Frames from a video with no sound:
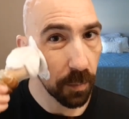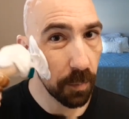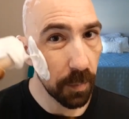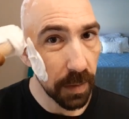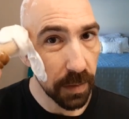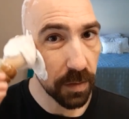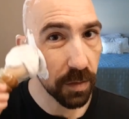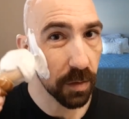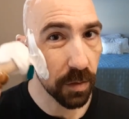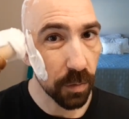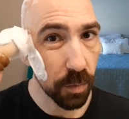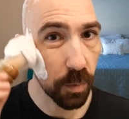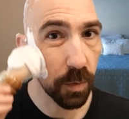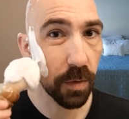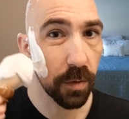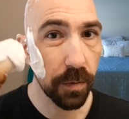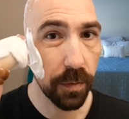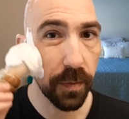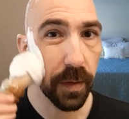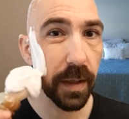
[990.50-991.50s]
Mitchell's
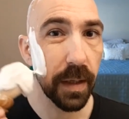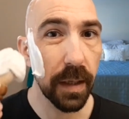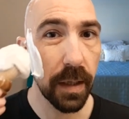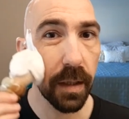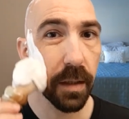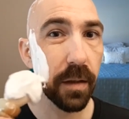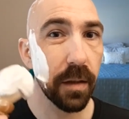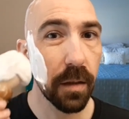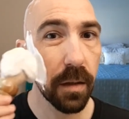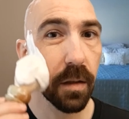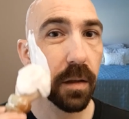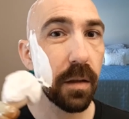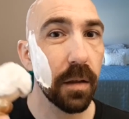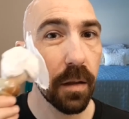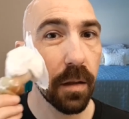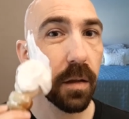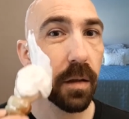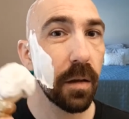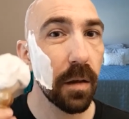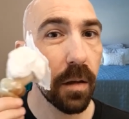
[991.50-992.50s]
Wool Fat
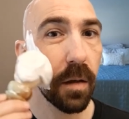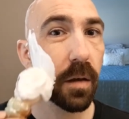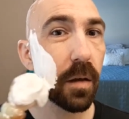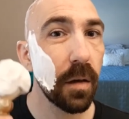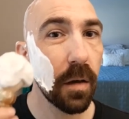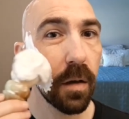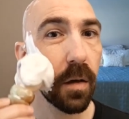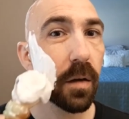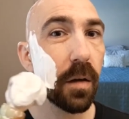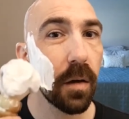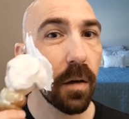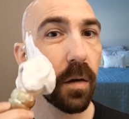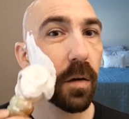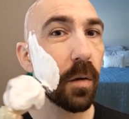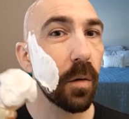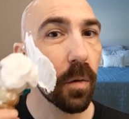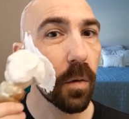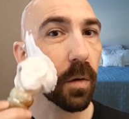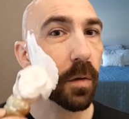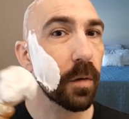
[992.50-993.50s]

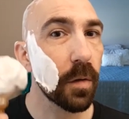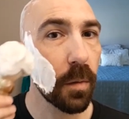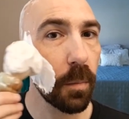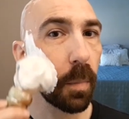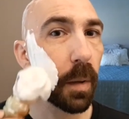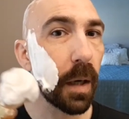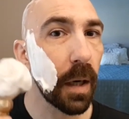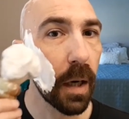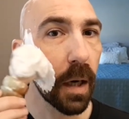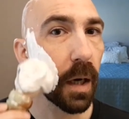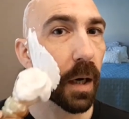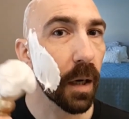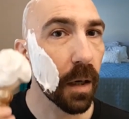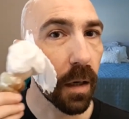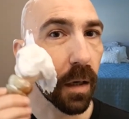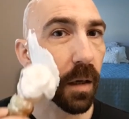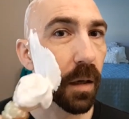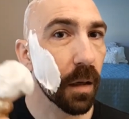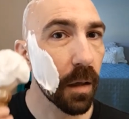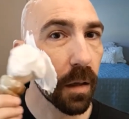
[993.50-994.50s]
or
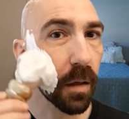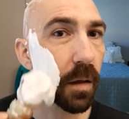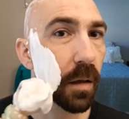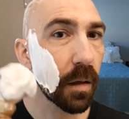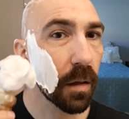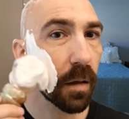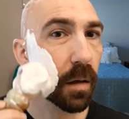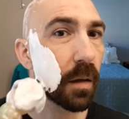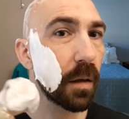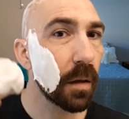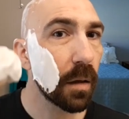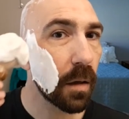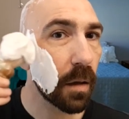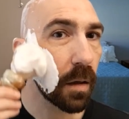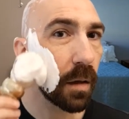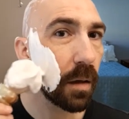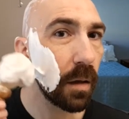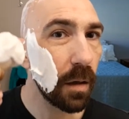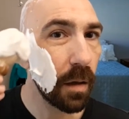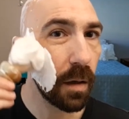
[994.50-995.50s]
Tabak,
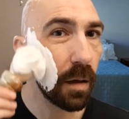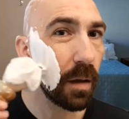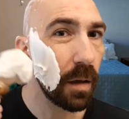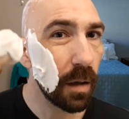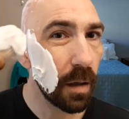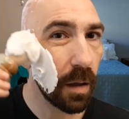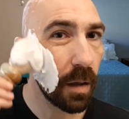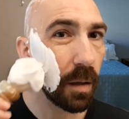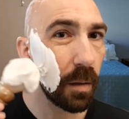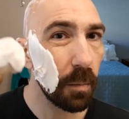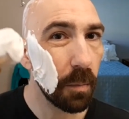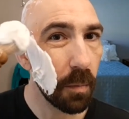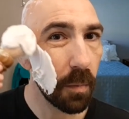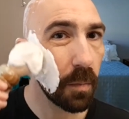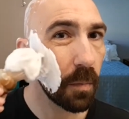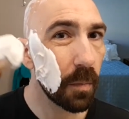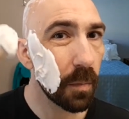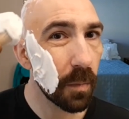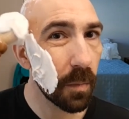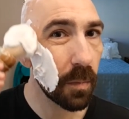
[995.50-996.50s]
um,
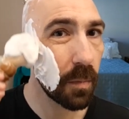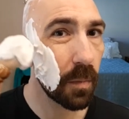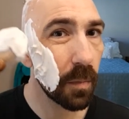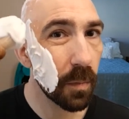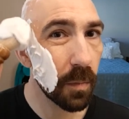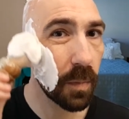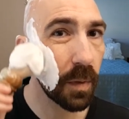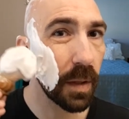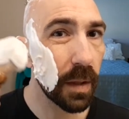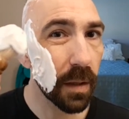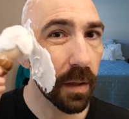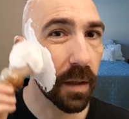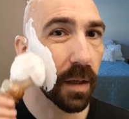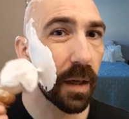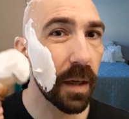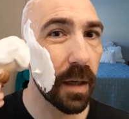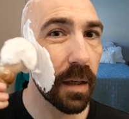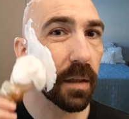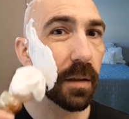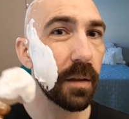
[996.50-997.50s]
they're
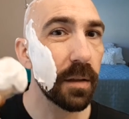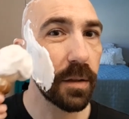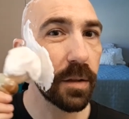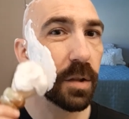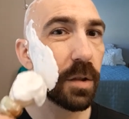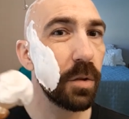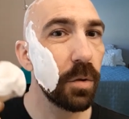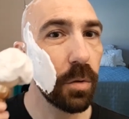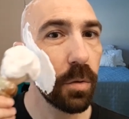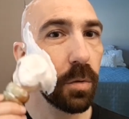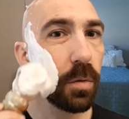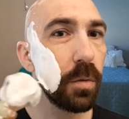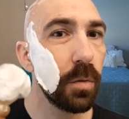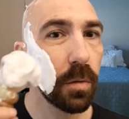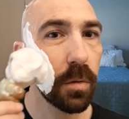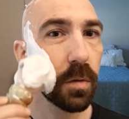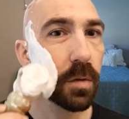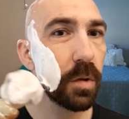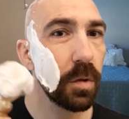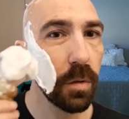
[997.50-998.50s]
kind of the
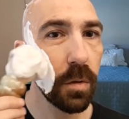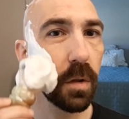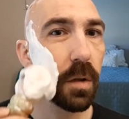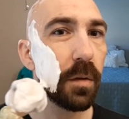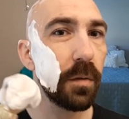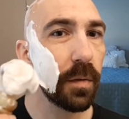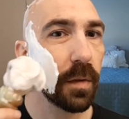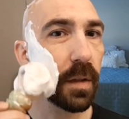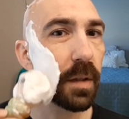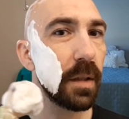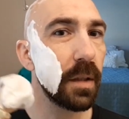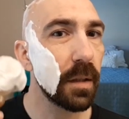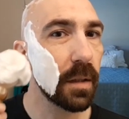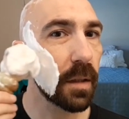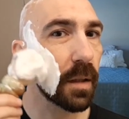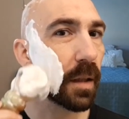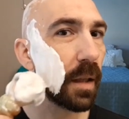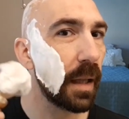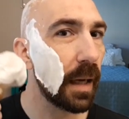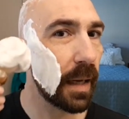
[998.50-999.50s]
two, two of the
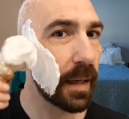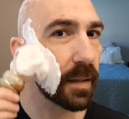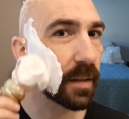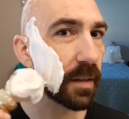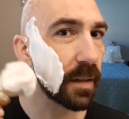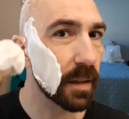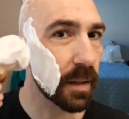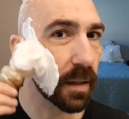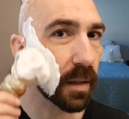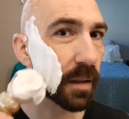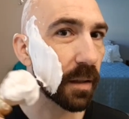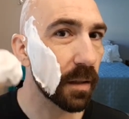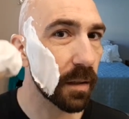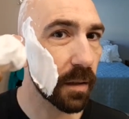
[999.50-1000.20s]
classic,